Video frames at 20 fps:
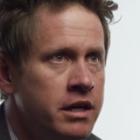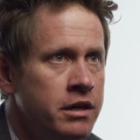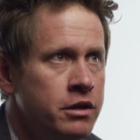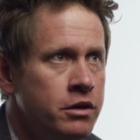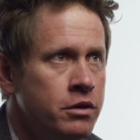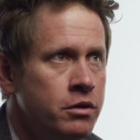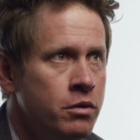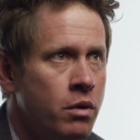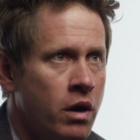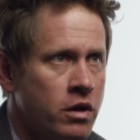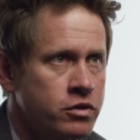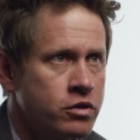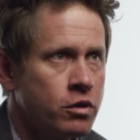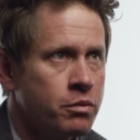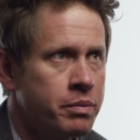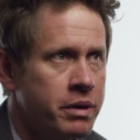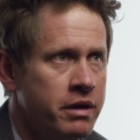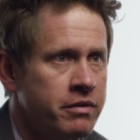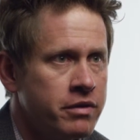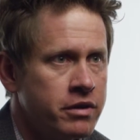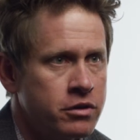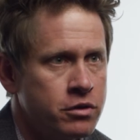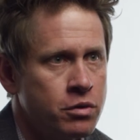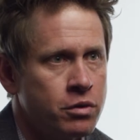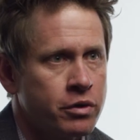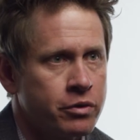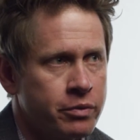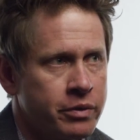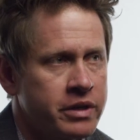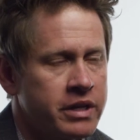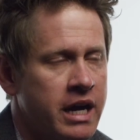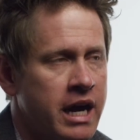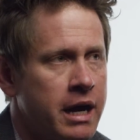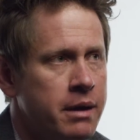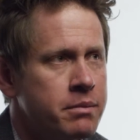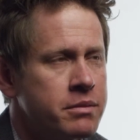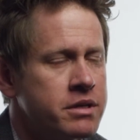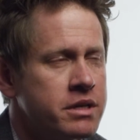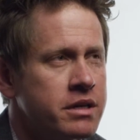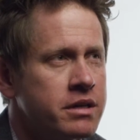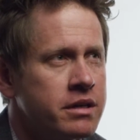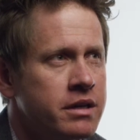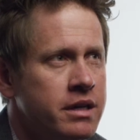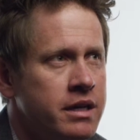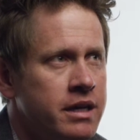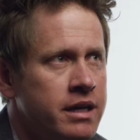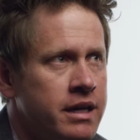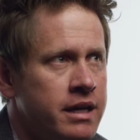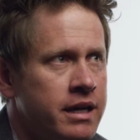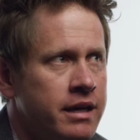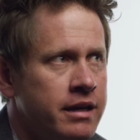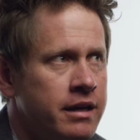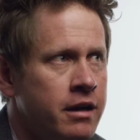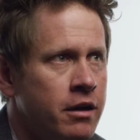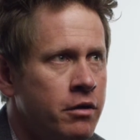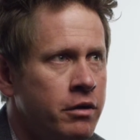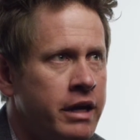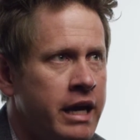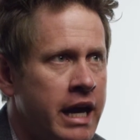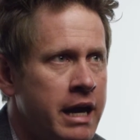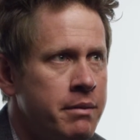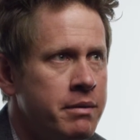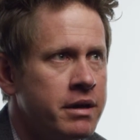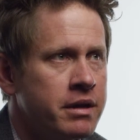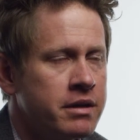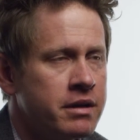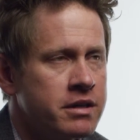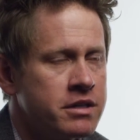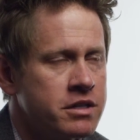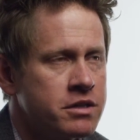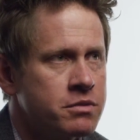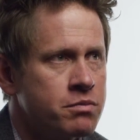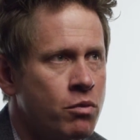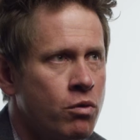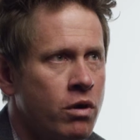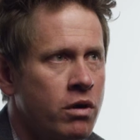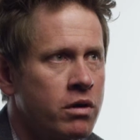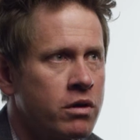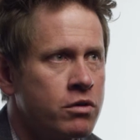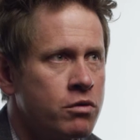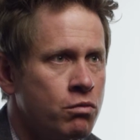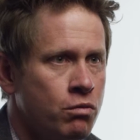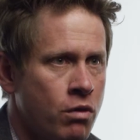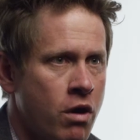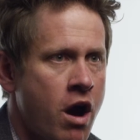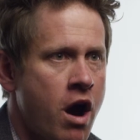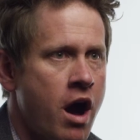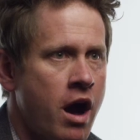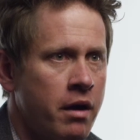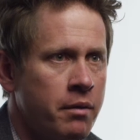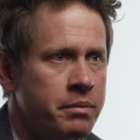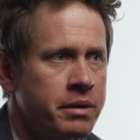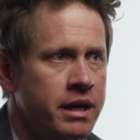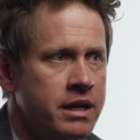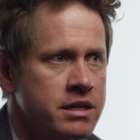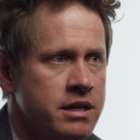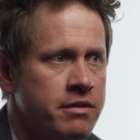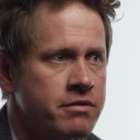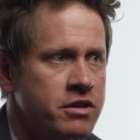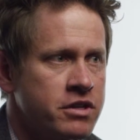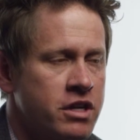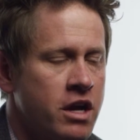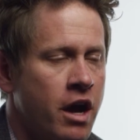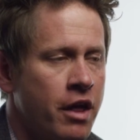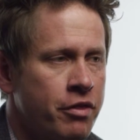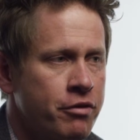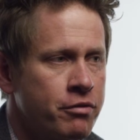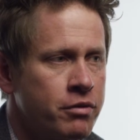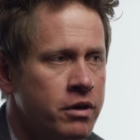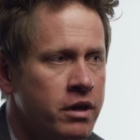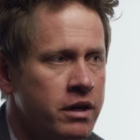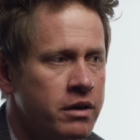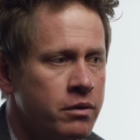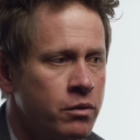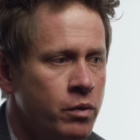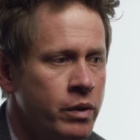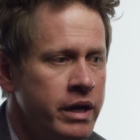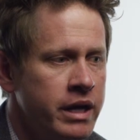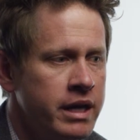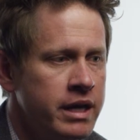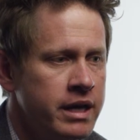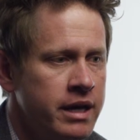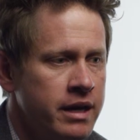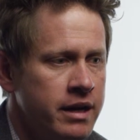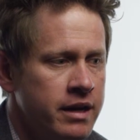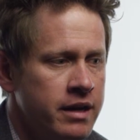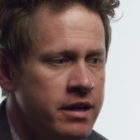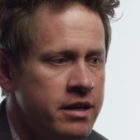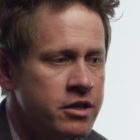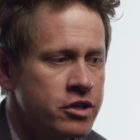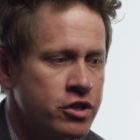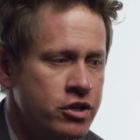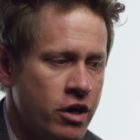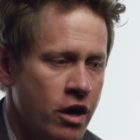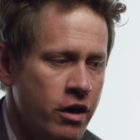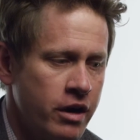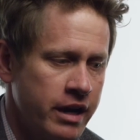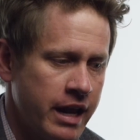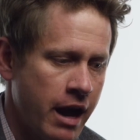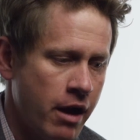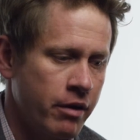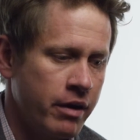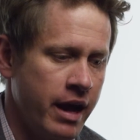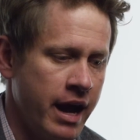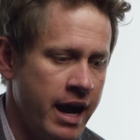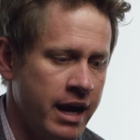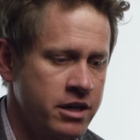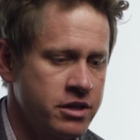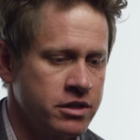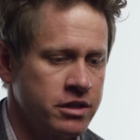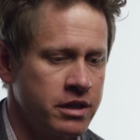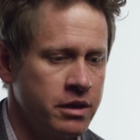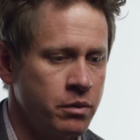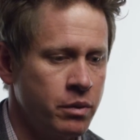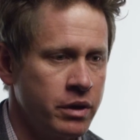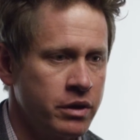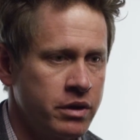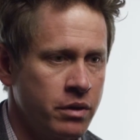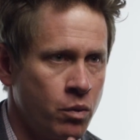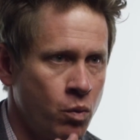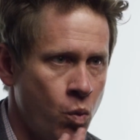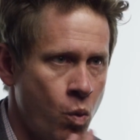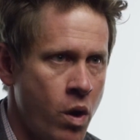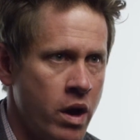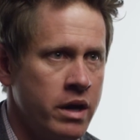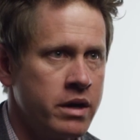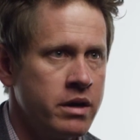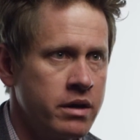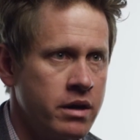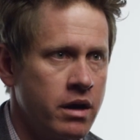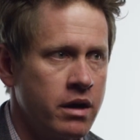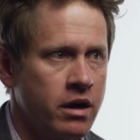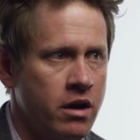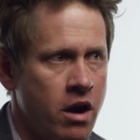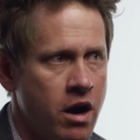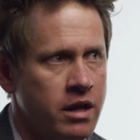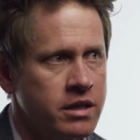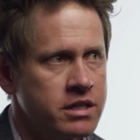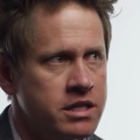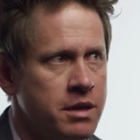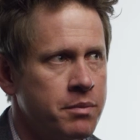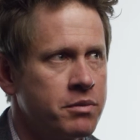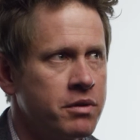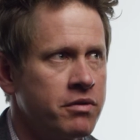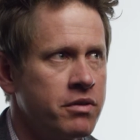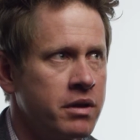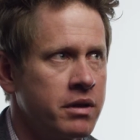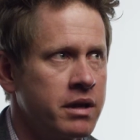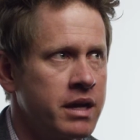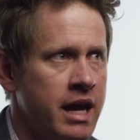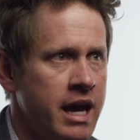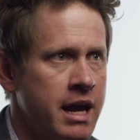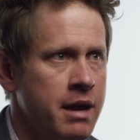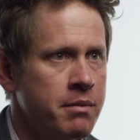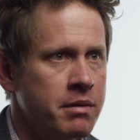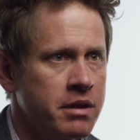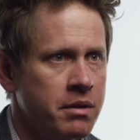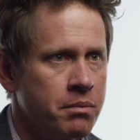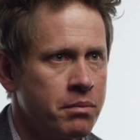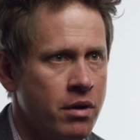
you also pivot two or three times and you know game it. This is more raw because I've just gone through it. We started out actually with one concept of the game and the